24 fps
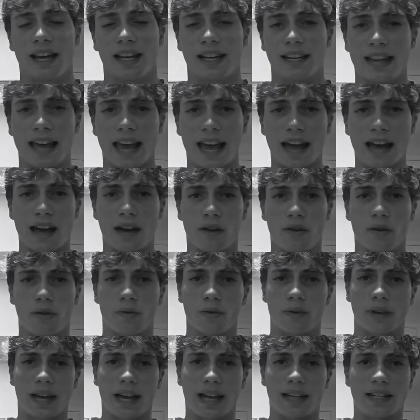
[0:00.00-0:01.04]

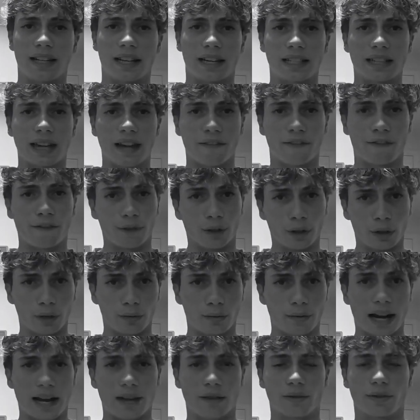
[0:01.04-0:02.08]
Now, it does have fuller
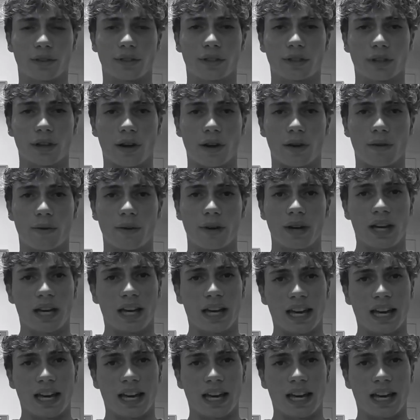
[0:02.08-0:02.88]
rails, so